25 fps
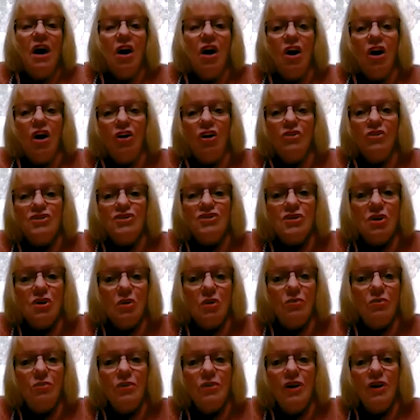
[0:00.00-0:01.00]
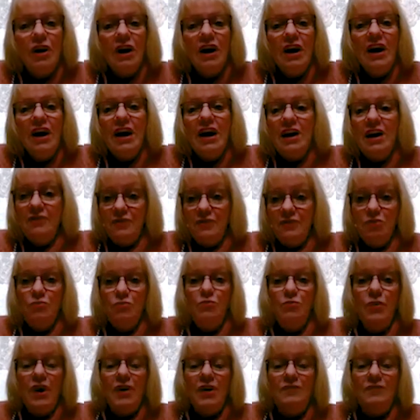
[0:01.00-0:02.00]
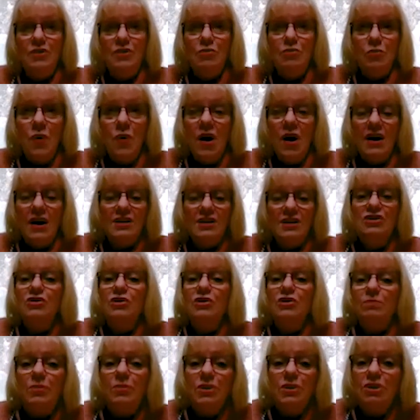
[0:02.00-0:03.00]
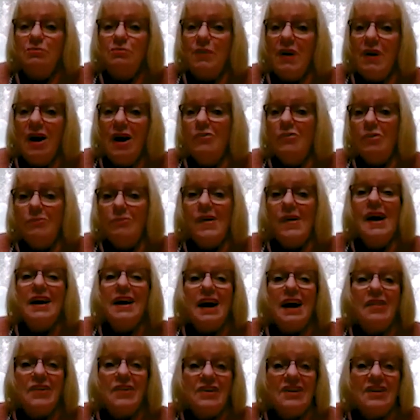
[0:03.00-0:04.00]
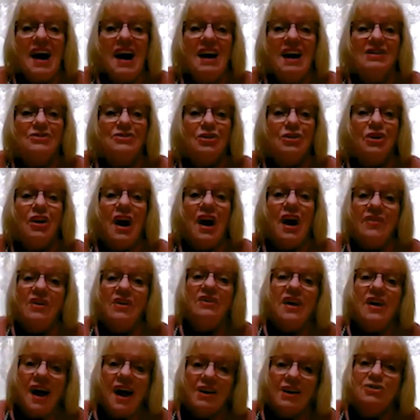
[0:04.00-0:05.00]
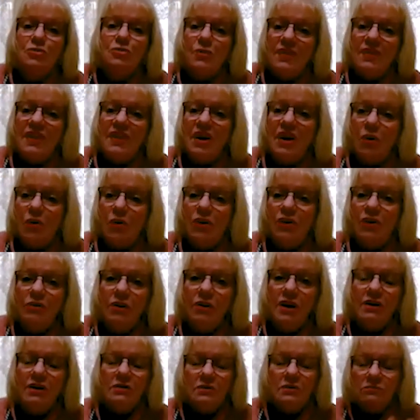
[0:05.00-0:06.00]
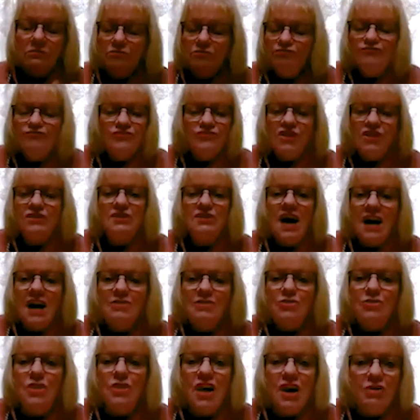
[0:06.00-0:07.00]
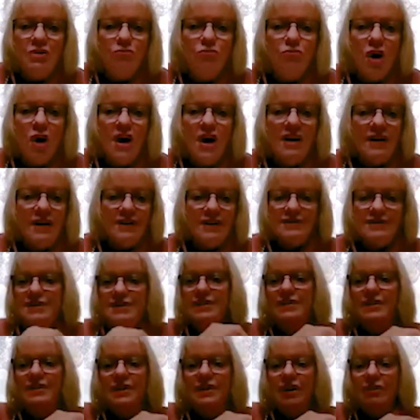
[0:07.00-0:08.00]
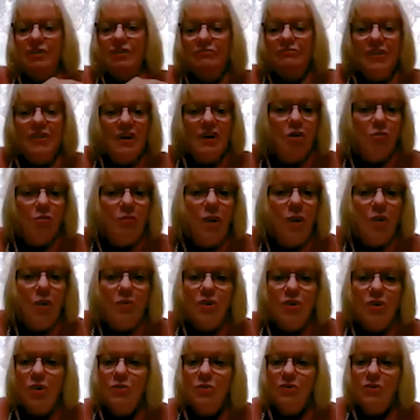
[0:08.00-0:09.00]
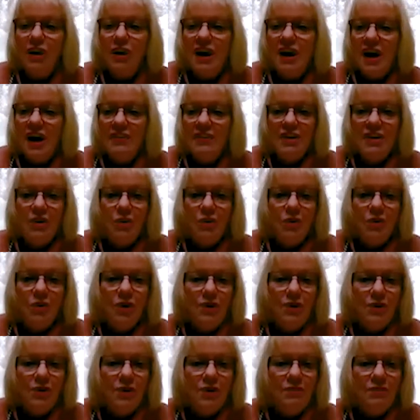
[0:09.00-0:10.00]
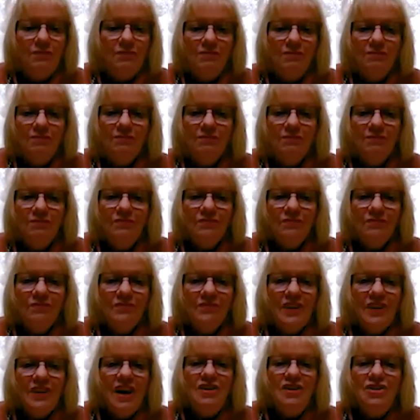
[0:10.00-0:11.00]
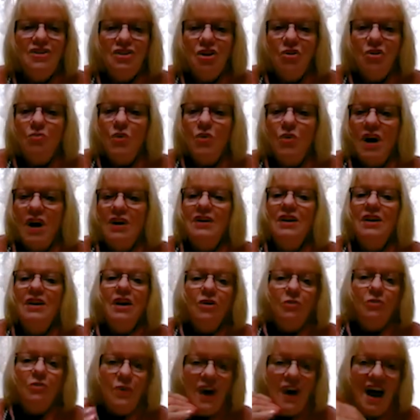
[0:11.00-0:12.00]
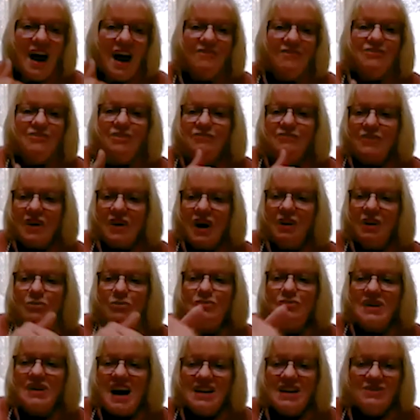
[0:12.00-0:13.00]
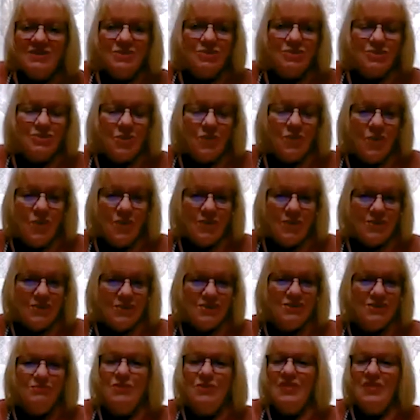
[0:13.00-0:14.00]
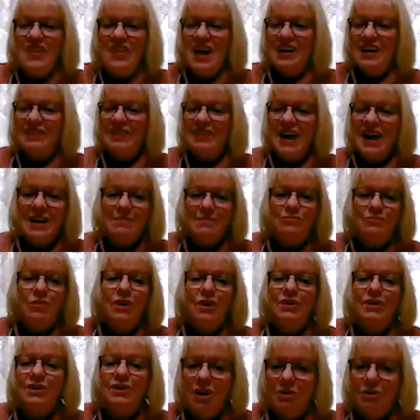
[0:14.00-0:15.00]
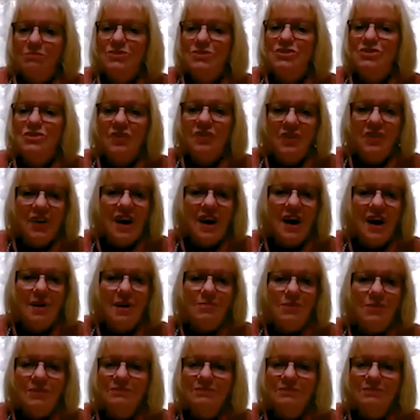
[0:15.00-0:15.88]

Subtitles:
Also, if you want, you can put the power back on the doctor, and the doctor, when they order it, the doctor can write it, finger poke only on the order. And you know what? We have to follow doctor's orders when that lab work comes to the lab.